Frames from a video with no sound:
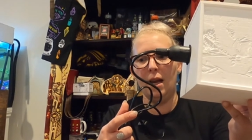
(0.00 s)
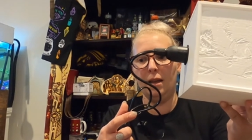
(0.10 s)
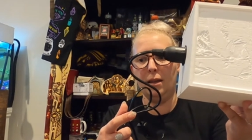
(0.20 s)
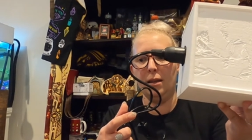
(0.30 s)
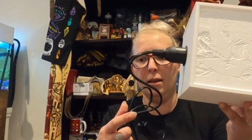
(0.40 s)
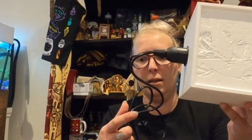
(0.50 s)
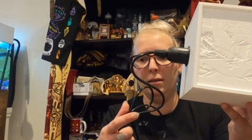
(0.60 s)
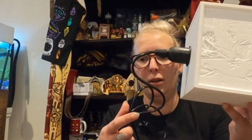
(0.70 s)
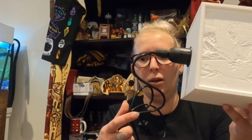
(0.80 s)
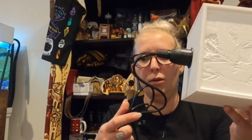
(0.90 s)
at
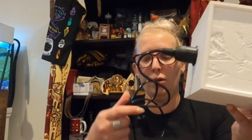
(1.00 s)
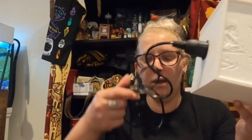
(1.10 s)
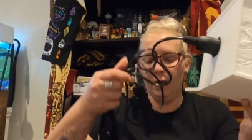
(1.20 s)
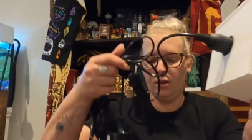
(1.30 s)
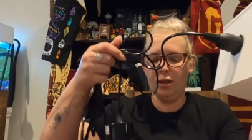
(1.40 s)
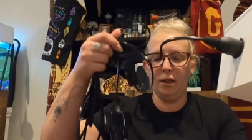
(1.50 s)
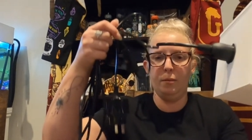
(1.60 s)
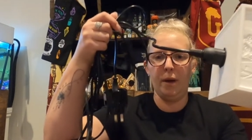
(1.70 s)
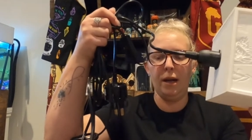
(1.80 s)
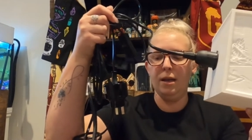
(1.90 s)
the your little connection at
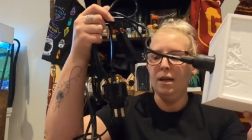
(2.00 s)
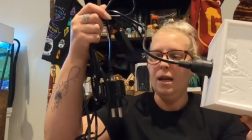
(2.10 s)
the back.